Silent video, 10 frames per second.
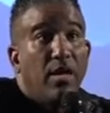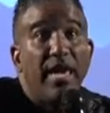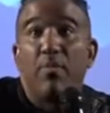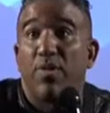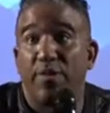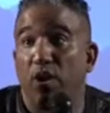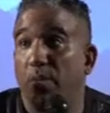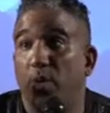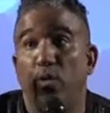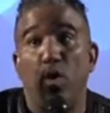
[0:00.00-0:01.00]

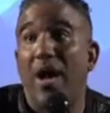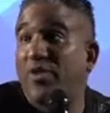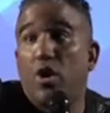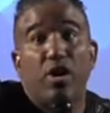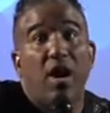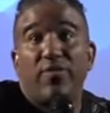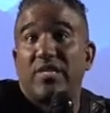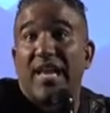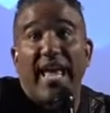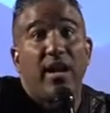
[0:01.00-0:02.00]
Chemotherapy. We don't have to cut off
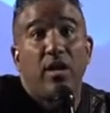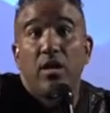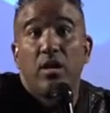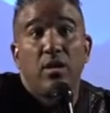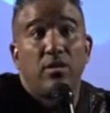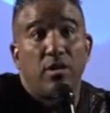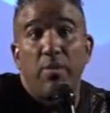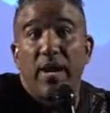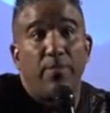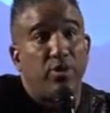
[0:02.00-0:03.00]
his leg.
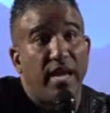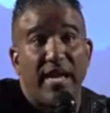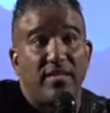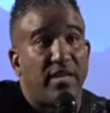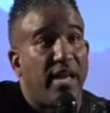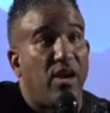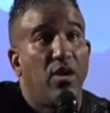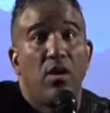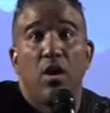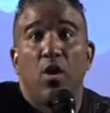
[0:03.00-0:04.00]
Somebody put your hands together.
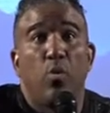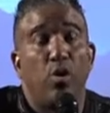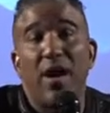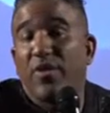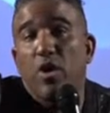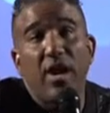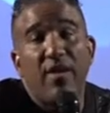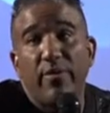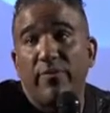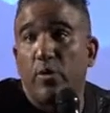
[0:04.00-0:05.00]
We don't have to cut
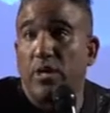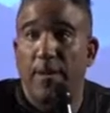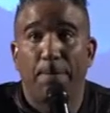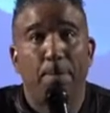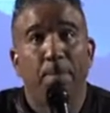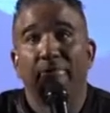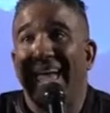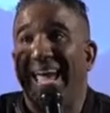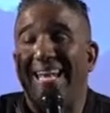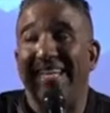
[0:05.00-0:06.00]
off his foot.
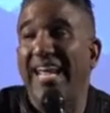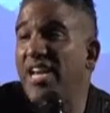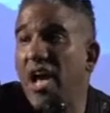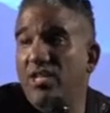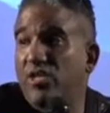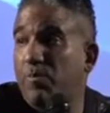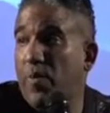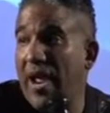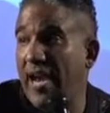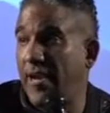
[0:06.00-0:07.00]
It did not
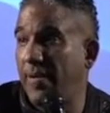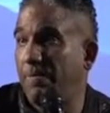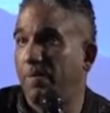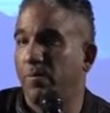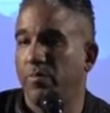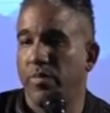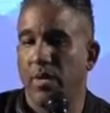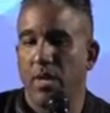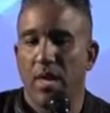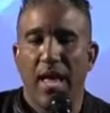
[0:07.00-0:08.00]
spread.
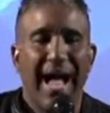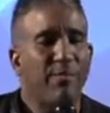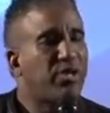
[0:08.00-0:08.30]
I'm